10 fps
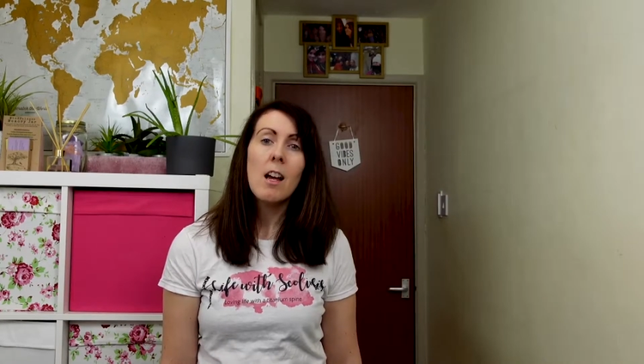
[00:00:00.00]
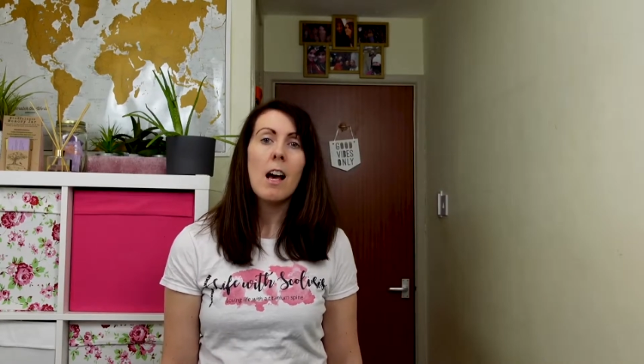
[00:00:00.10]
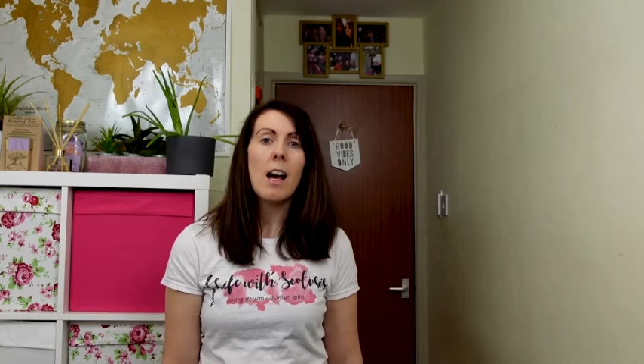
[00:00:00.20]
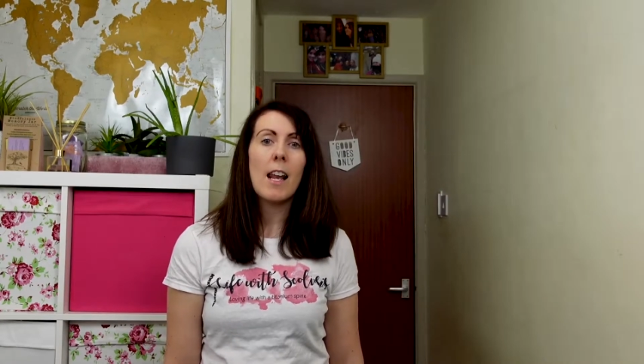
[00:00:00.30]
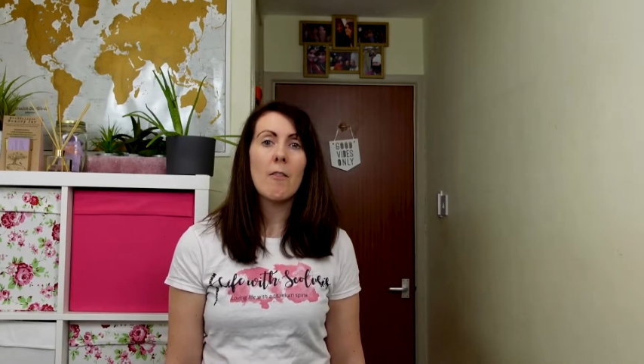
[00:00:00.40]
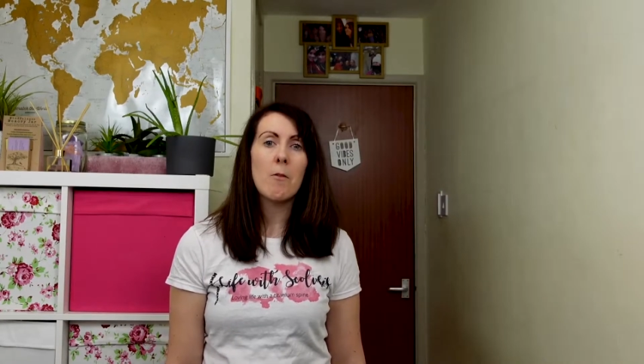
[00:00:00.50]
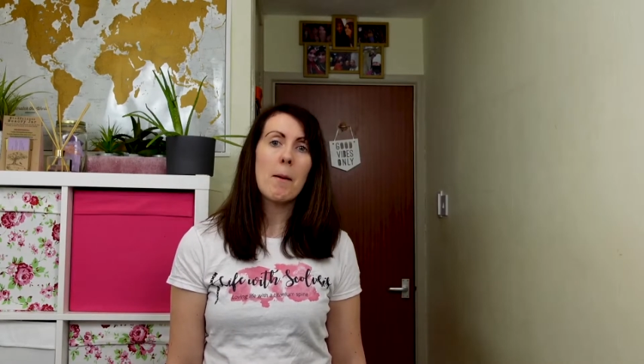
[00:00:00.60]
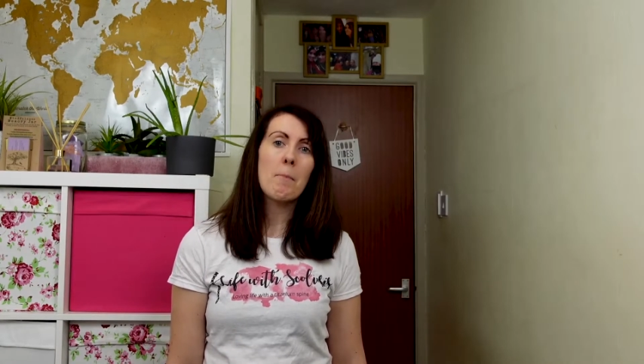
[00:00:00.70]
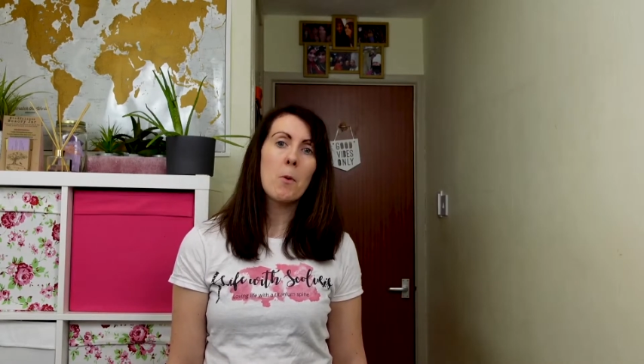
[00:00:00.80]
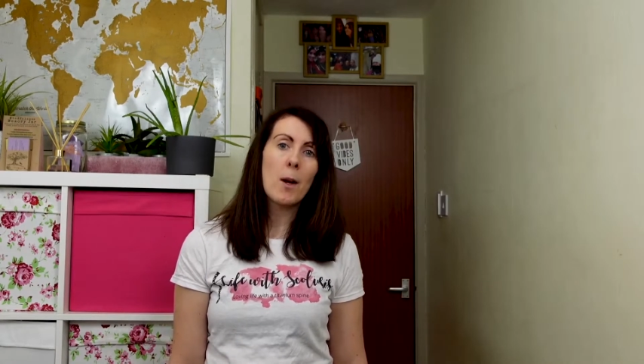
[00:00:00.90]
and I
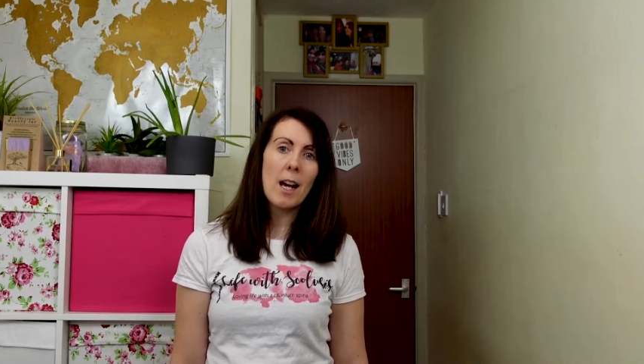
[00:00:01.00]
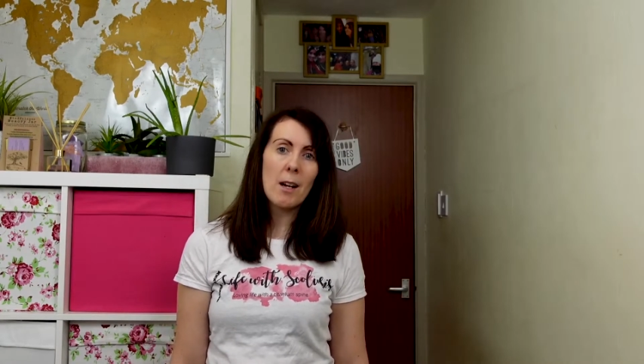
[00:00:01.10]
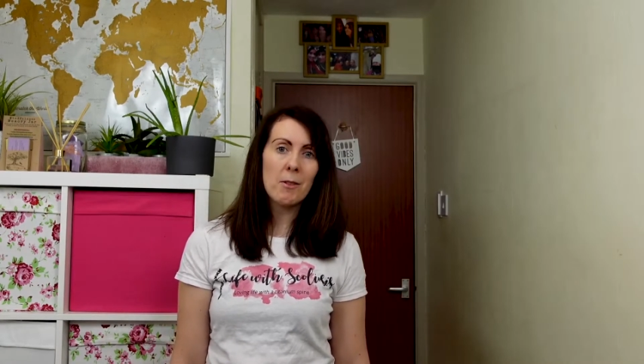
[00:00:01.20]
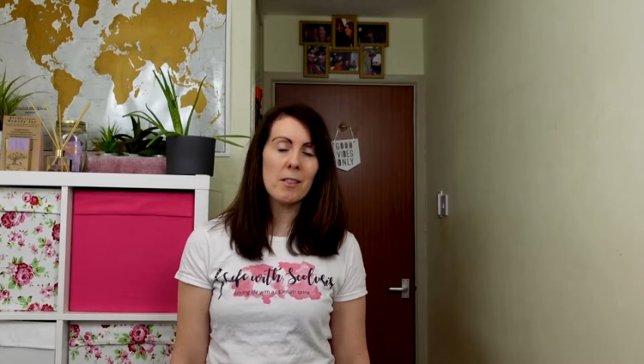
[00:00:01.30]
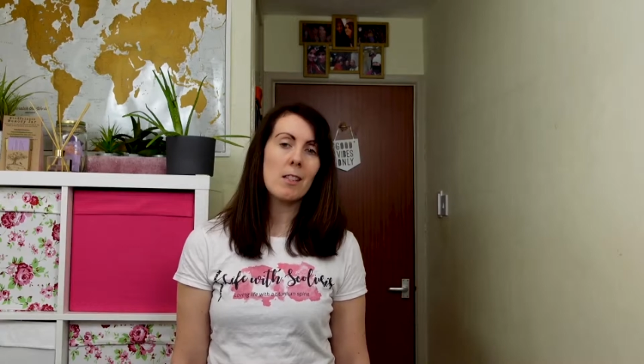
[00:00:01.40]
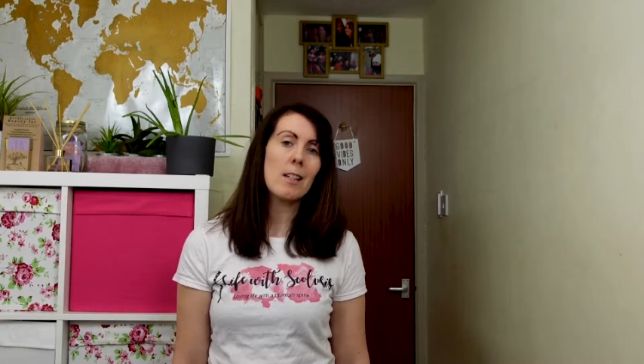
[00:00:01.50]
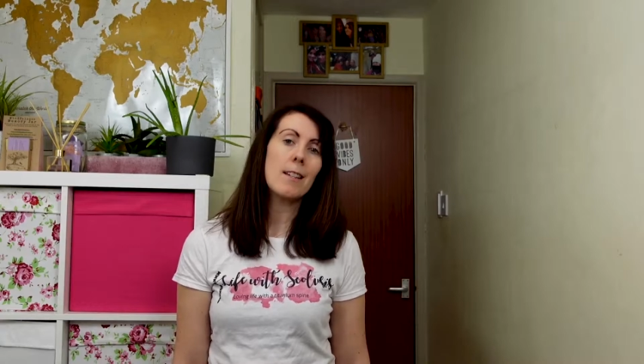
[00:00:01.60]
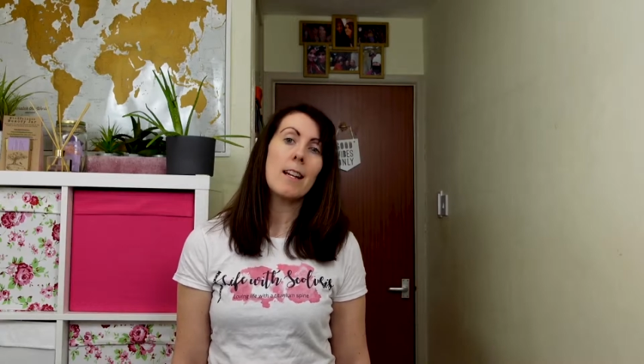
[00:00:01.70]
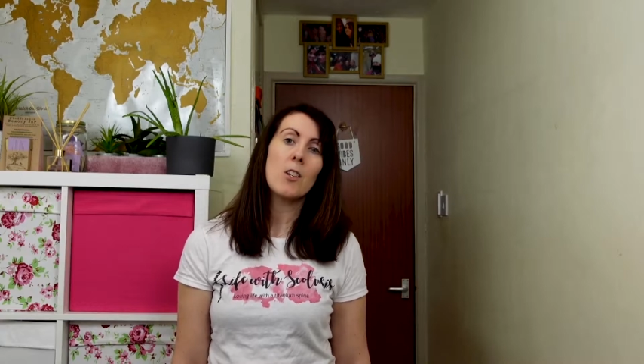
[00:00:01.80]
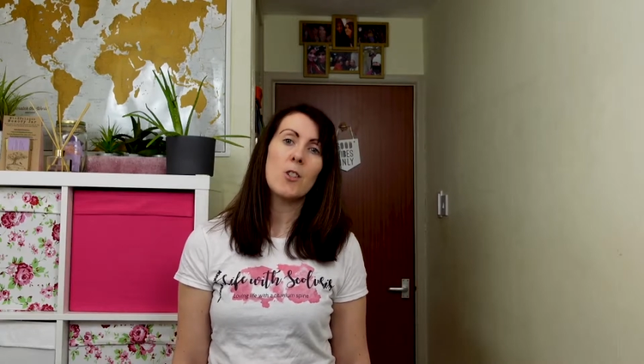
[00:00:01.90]
remember when I was a
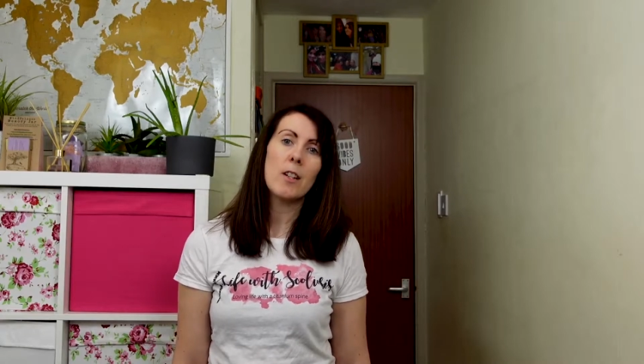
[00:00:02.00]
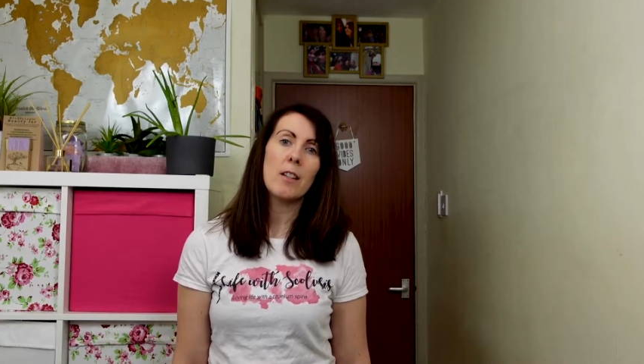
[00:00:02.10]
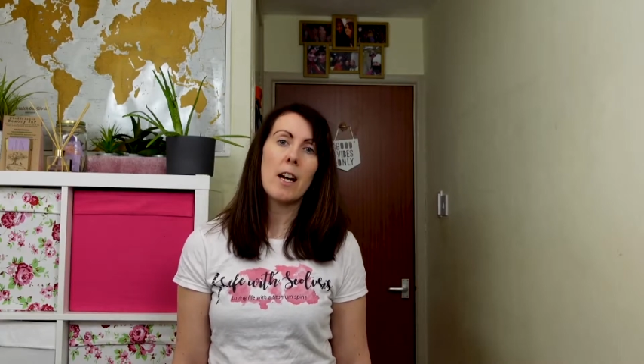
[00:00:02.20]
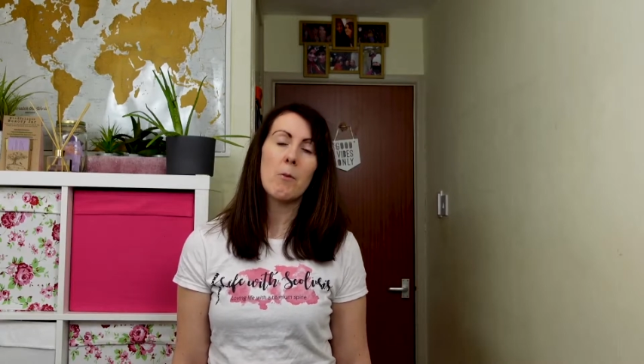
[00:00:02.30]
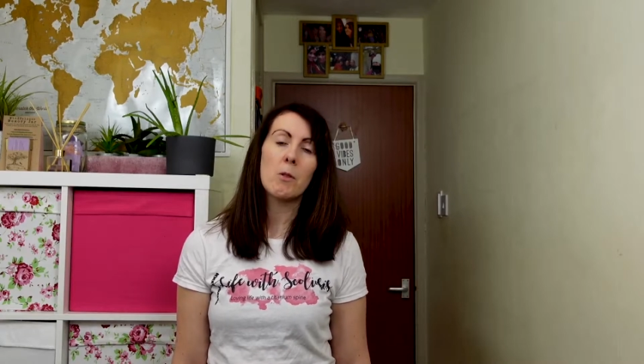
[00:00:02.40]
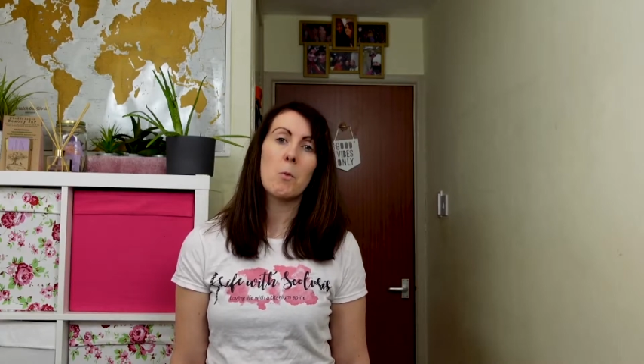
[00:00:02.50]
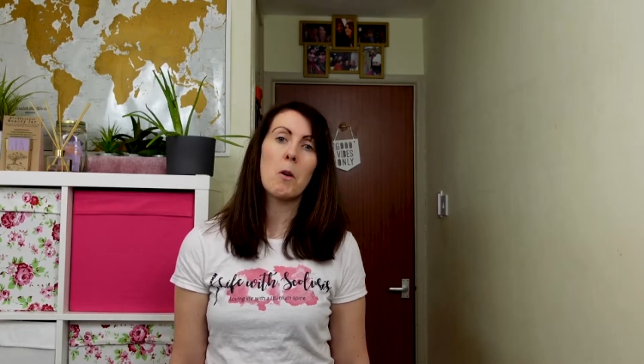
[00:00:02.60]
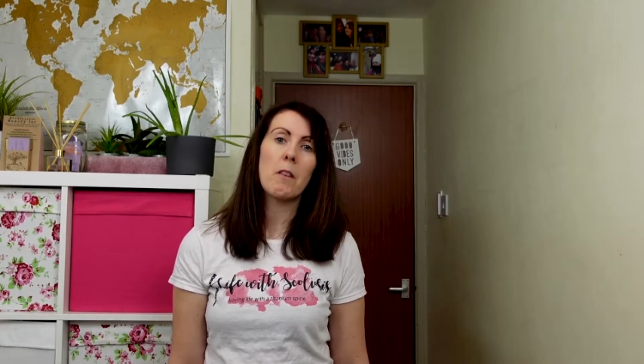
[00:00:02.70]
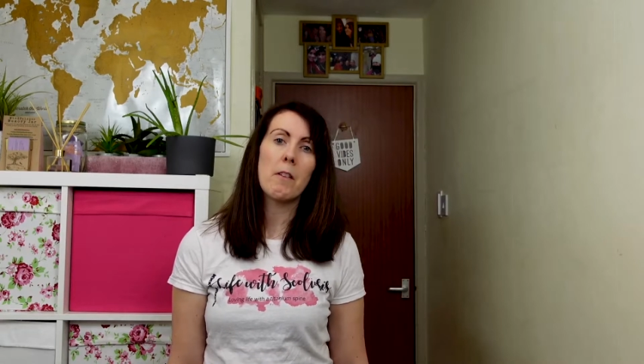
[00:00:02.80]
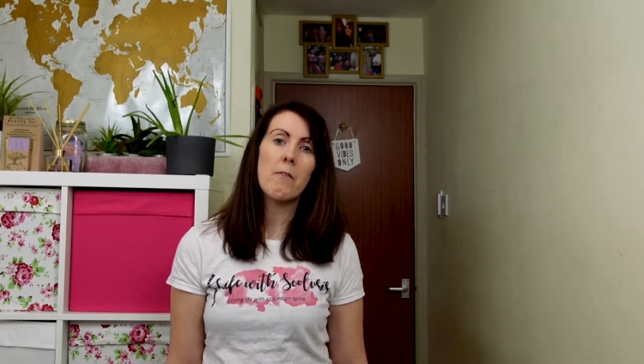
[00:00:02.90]
teenager, that was one
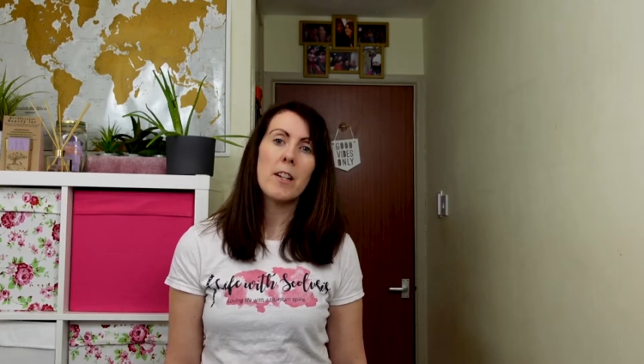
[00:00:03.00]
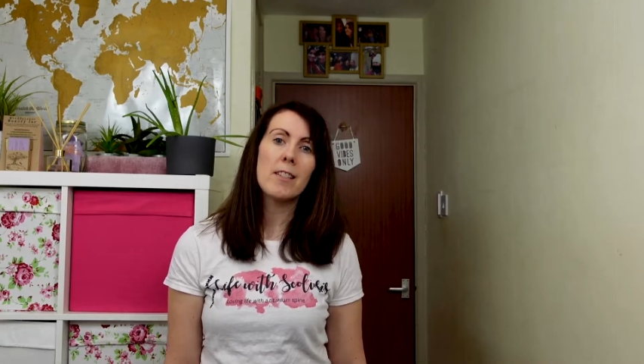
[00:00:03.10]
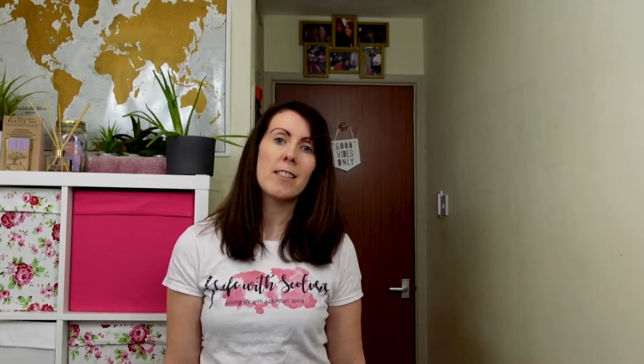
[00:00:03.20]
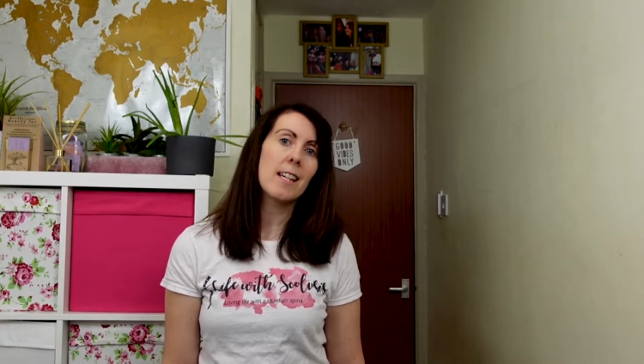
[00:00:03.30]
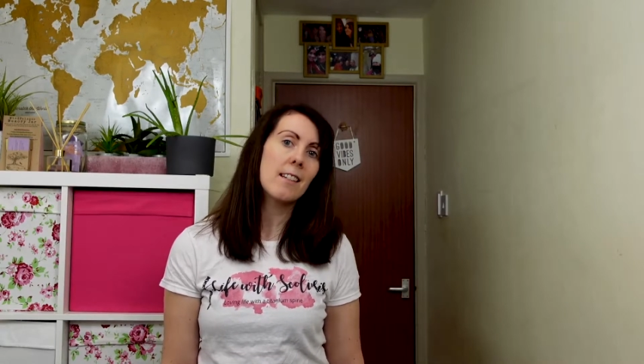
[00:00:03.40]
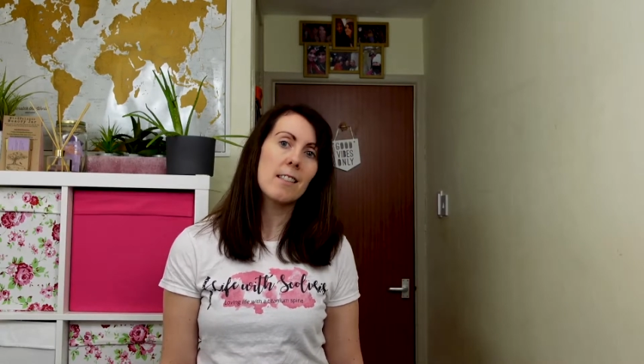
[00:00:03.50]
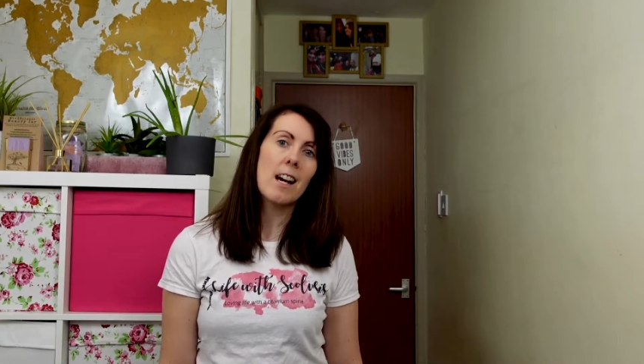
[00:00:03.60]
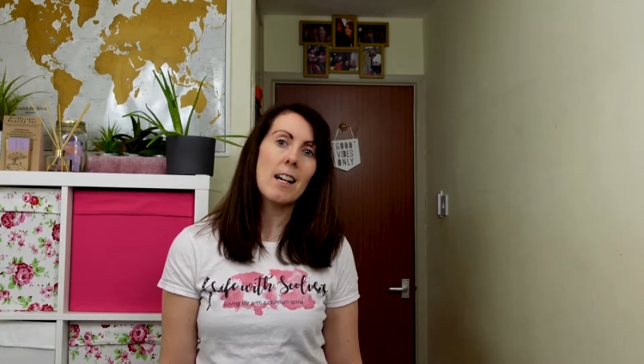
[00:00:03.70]
of the first things that I